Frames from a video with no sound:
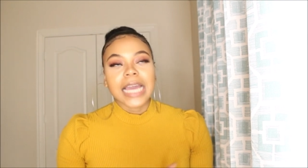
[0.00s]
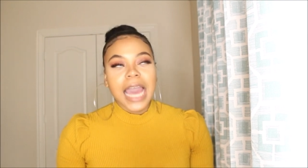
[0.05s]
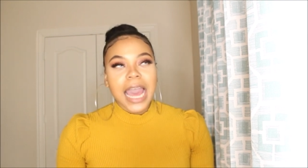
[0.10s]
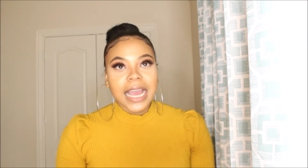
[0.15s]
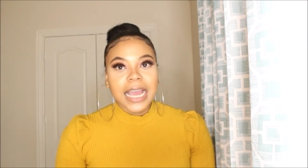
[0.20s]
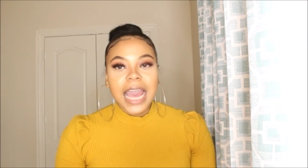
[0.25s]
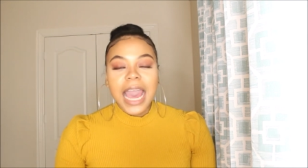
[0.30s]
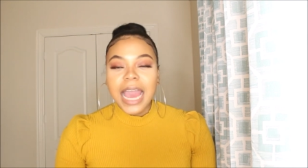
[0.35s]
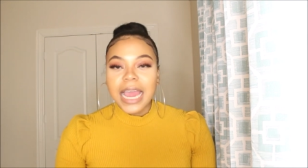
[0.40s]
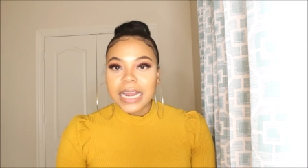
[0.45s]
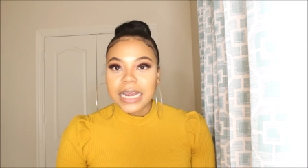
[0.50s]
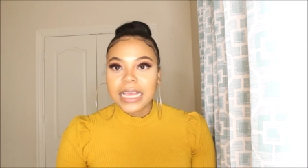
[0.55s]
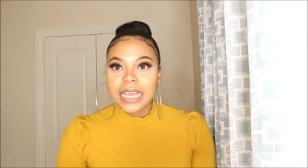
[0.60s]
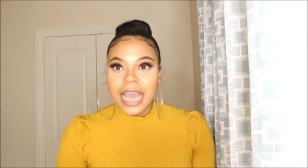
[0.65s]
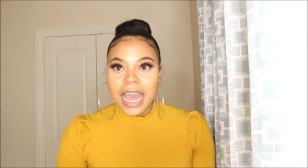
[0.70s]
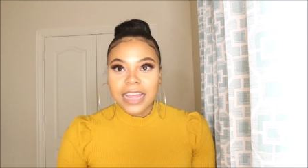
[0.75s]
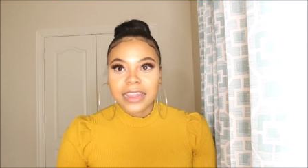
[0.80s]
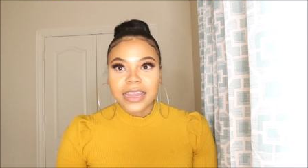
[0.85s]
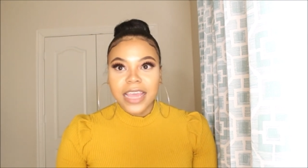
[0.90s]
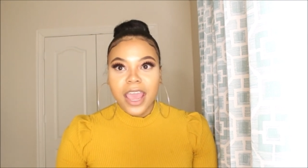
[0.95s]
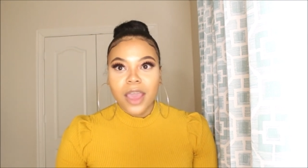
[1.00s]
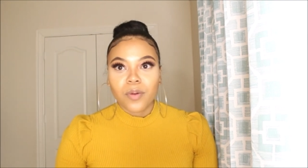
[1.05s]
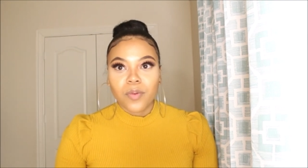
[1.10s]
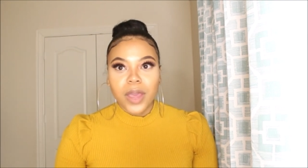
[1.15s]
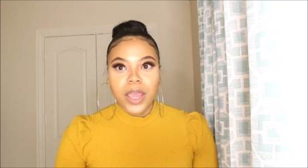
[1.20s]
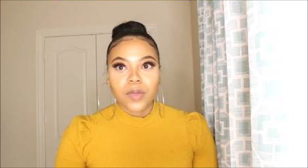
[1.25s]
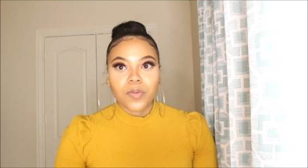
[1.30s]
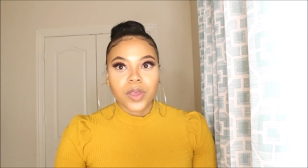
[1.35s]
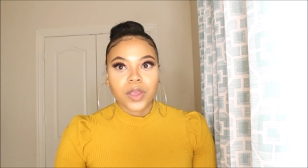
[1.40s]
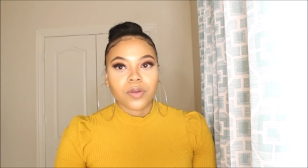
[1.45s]
I kind of got that
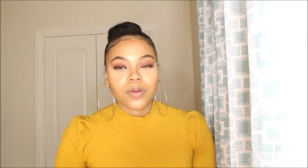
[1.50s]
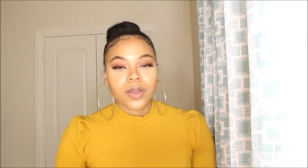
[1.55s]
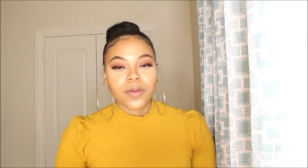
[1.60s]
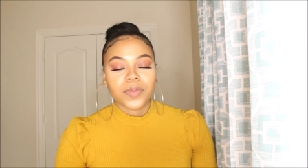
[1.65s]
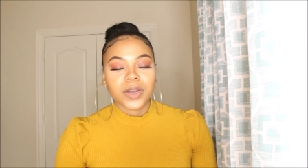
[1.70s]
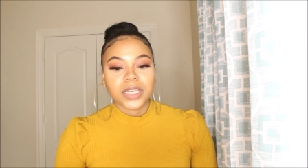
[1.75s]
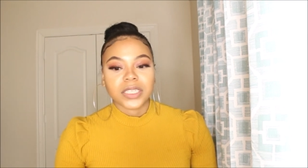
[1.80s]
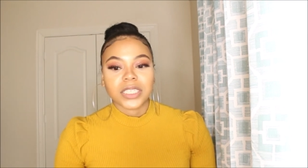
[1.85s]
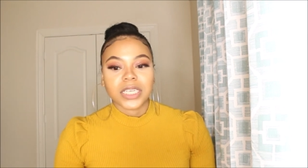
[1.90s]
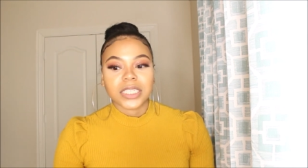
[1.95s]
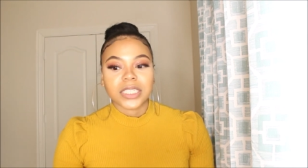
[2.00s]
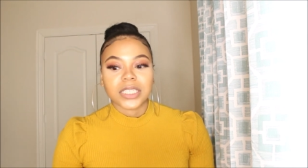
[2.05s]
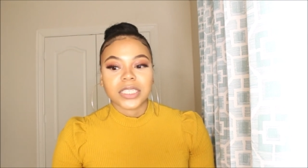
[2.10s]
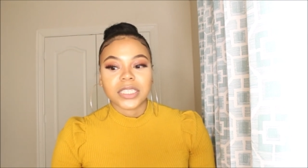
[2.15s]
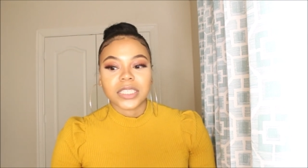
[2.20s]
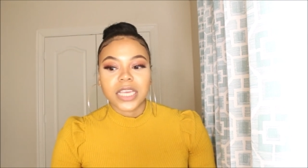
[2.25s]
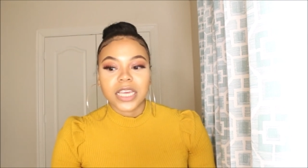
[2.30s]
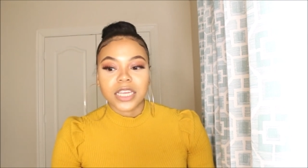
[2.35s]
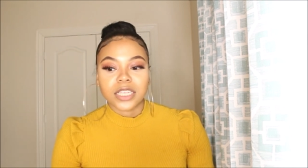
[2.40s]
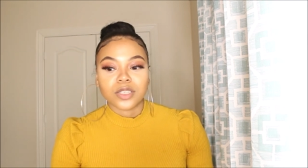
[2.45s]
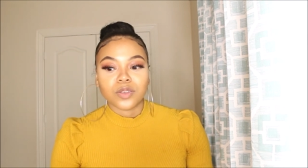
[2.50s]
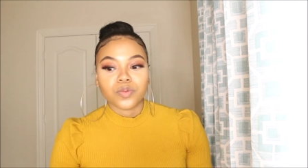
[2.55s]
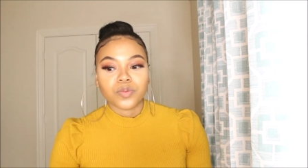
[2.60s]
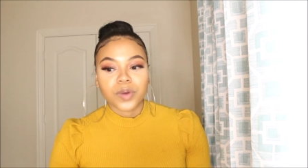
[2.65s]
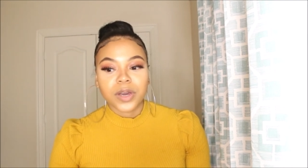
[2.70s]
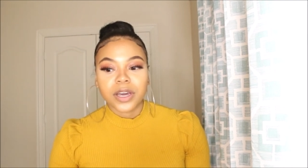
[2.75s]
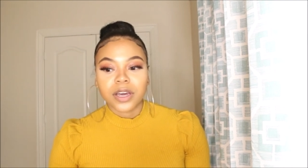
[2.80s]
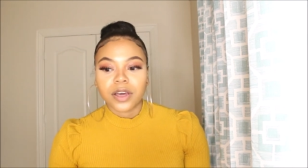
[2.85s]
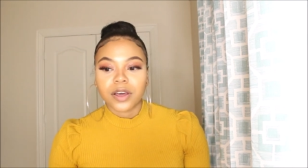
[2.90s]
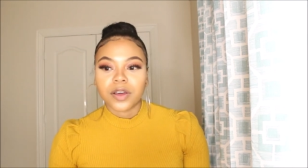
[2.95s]
way with criminal justice as
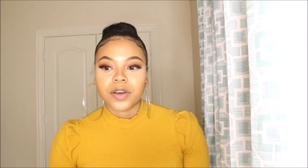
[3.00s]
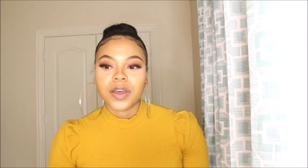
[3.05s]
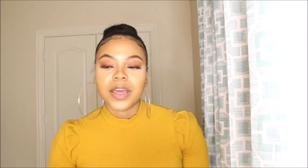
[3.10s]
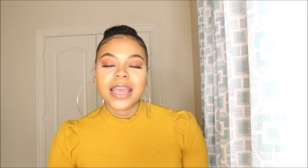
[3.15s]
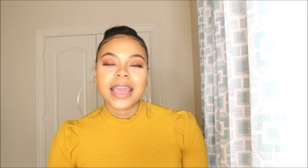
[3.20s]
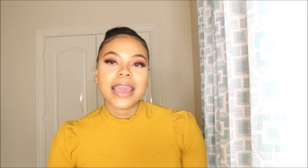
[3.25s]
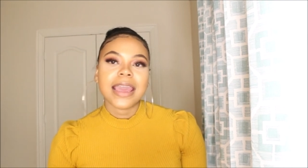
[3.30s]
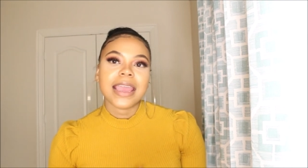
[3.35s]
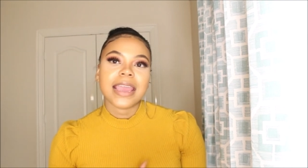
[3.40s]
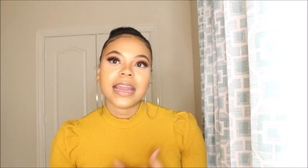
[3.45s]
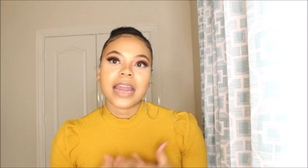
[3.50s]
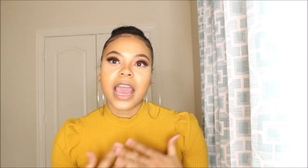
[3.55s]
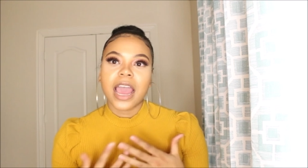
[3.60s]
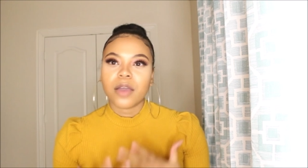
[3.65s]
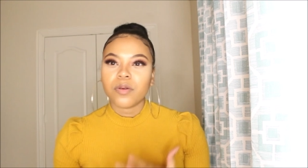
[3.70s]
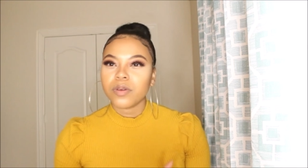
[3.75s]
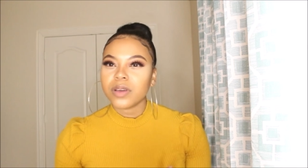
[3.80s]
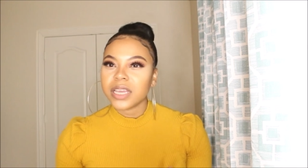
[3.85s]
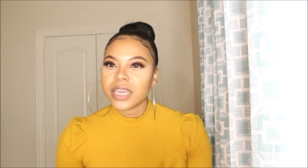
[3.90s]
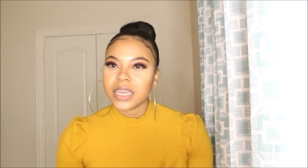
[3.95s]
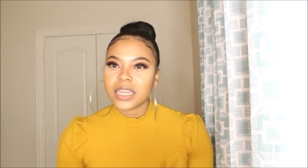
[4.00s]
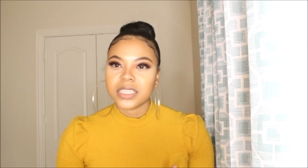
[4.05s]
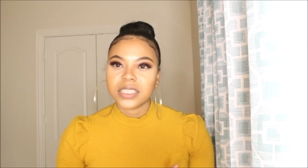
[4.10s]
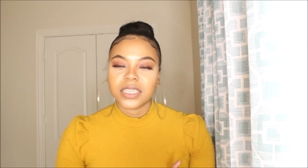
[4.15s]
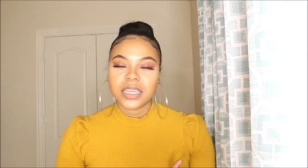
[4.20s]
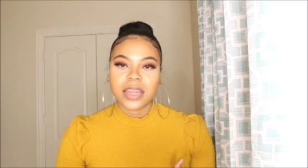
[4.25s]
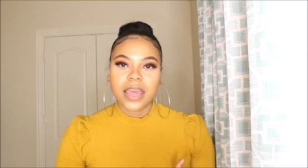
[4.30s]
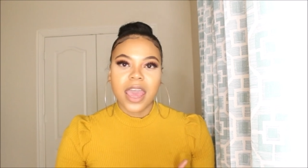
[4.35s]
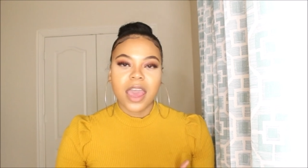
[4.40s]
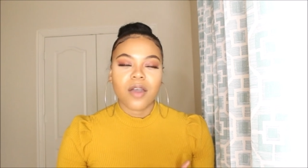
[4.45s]
well, and I will get
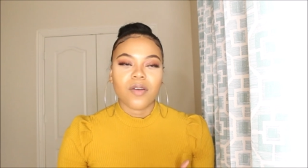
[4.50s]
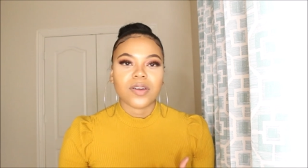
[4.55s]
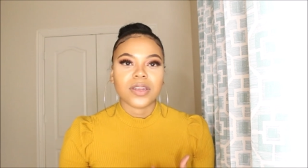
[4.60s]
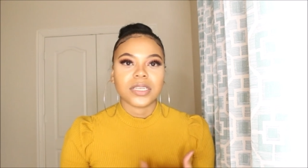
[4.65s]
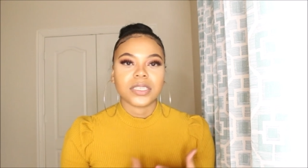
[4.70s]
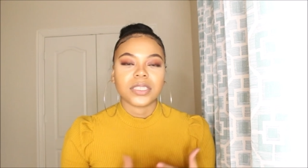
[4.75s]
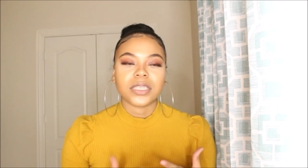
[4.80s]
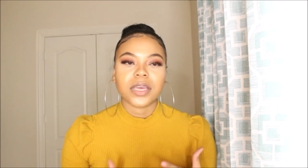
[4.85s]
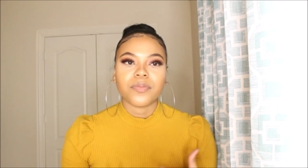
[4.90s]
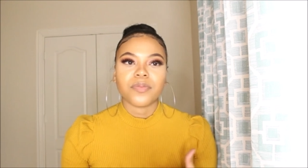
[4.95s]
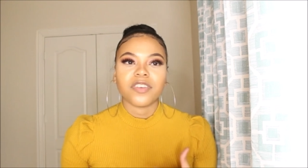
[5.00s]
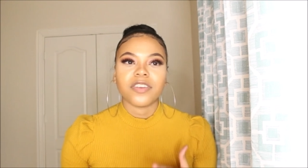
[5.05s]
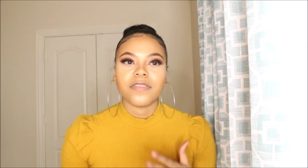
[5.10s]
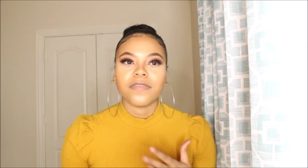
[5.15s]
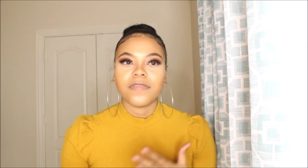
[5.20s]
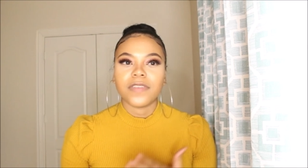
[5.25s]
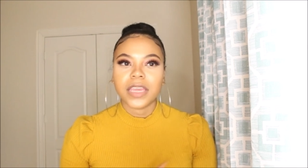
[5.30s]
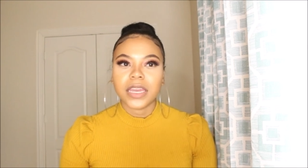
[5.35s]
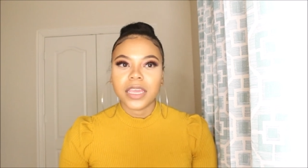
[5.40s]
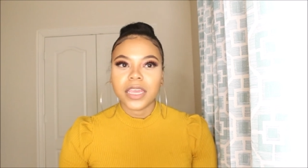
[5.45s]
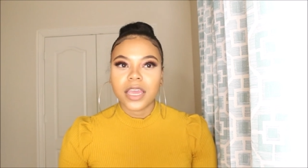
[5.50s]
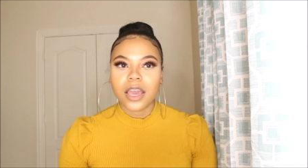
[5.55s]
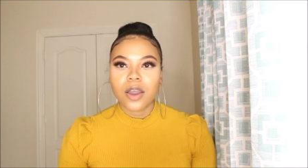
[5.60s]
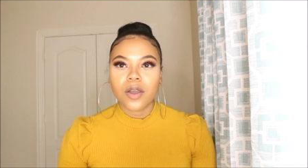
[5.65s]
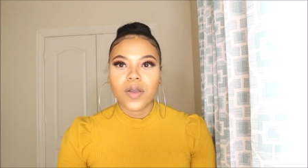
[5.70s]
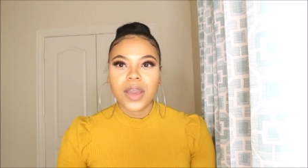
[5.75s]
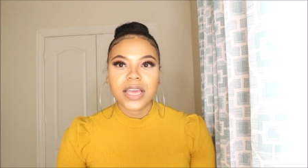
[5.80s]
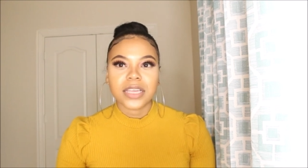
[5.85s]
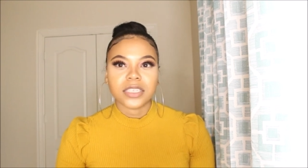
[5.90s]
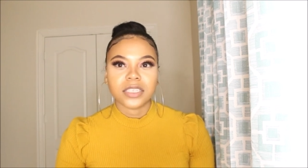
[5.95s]
into that on a separate
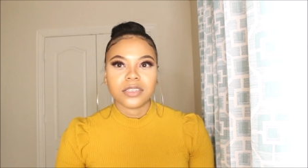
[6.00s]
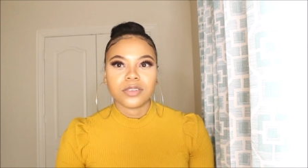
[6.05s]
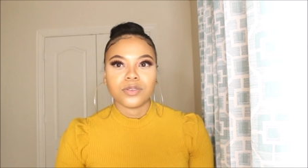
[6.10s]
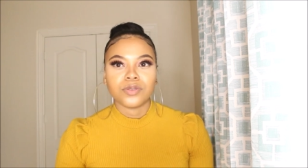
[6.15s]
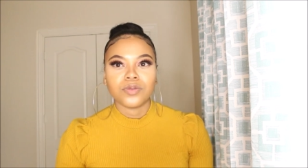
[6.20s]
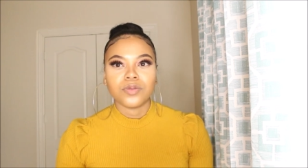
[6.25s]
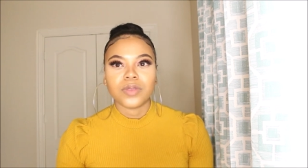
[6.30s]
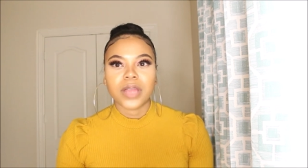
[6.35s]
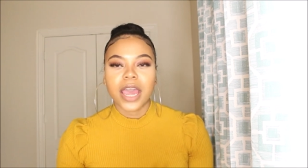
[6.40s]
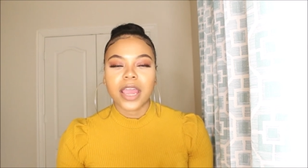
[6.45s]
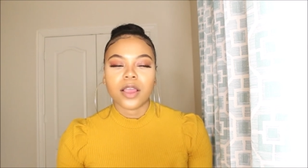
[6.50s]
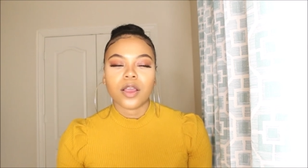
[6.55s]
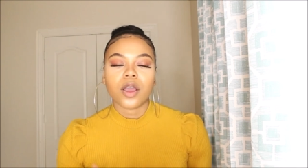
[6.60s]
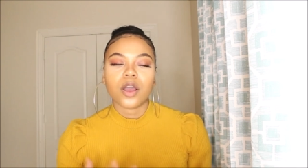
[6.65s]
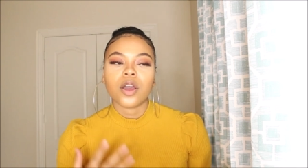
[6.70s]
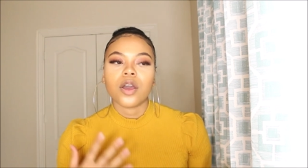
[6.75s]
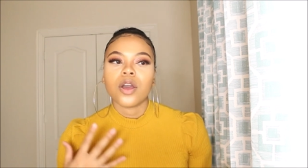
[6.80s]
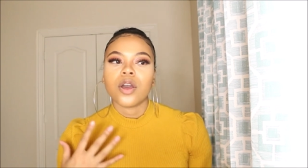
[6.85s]
video as to like